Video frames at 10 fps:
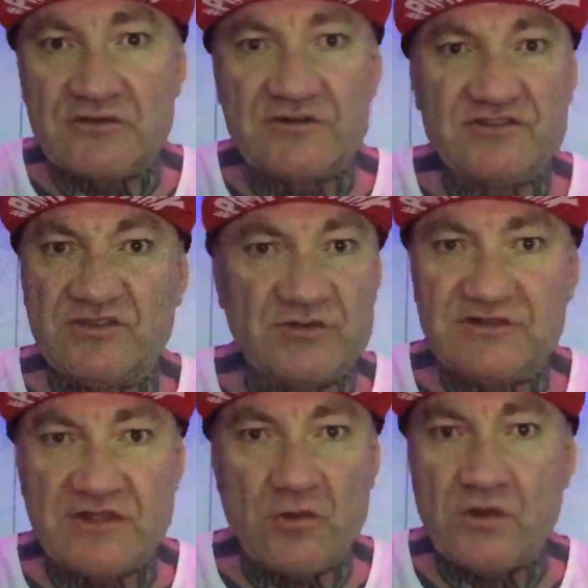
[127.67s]
There
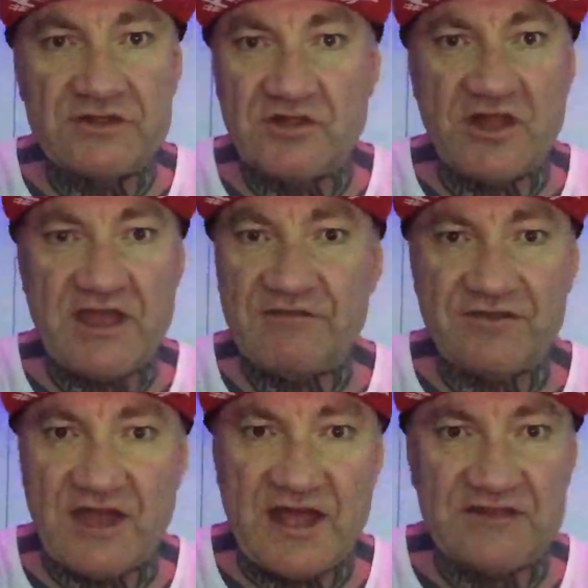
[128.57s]
is no one that I have
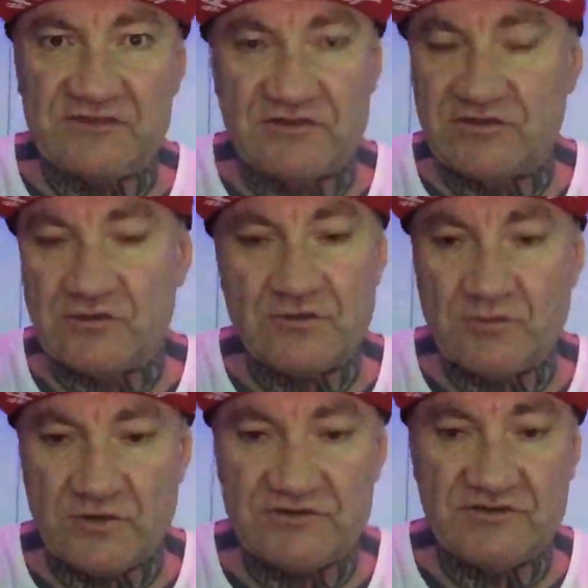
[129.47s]
to answer to,
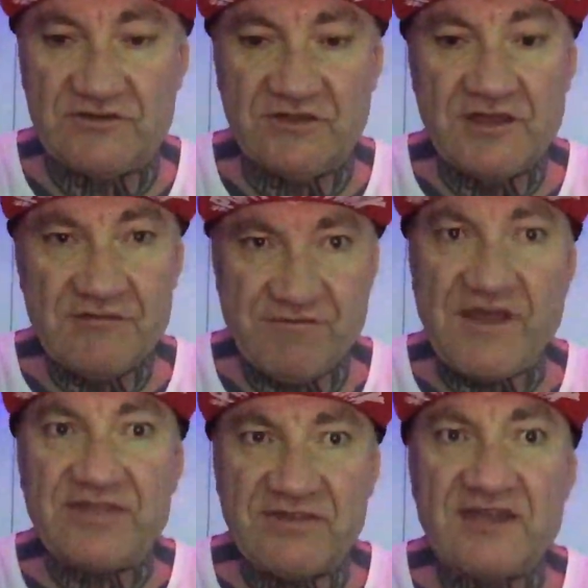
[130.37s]
which is
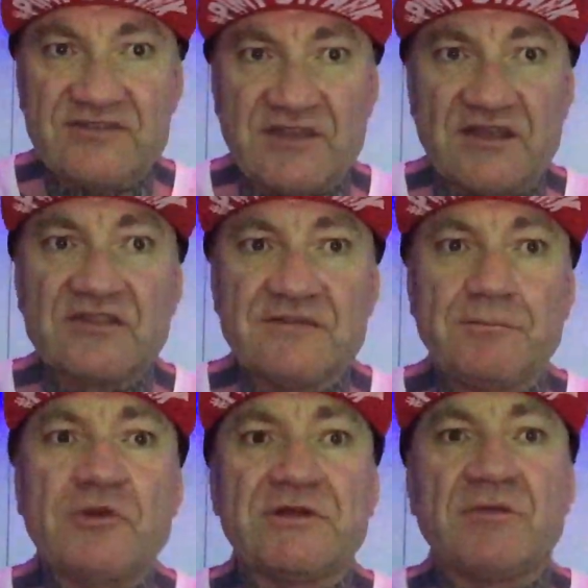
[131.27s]
fantastic. At this
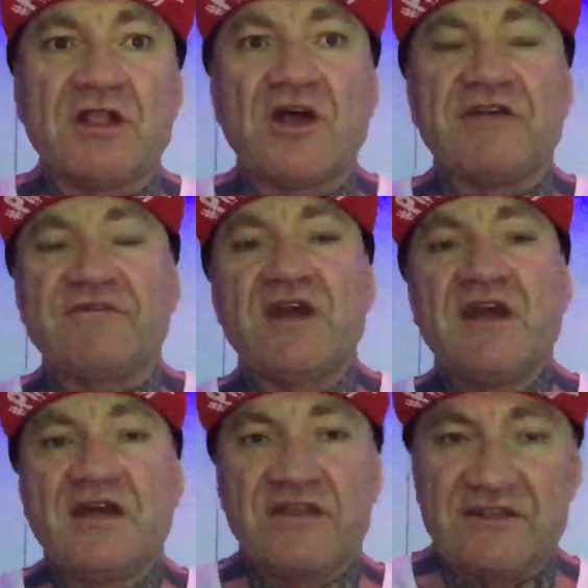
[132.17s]
point in my life,
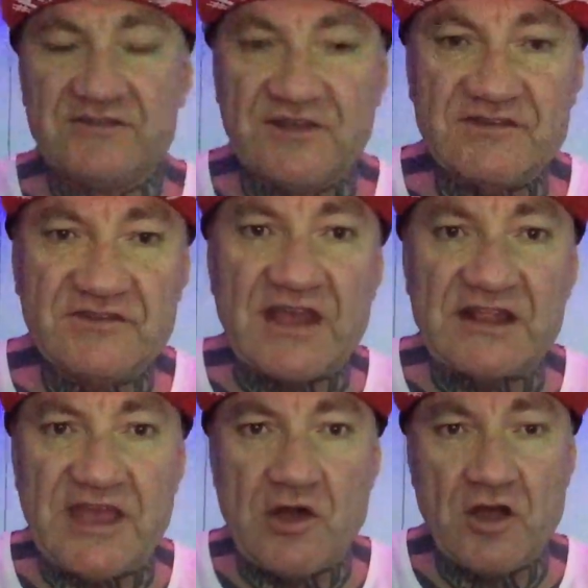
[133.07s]
that is
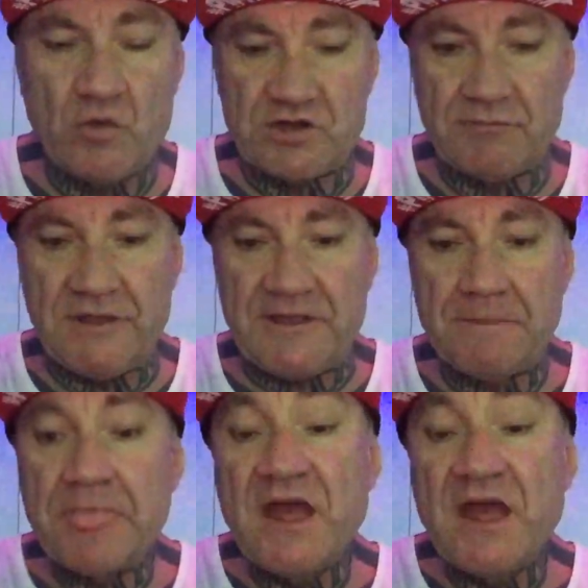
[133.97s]
exactly how I want to be.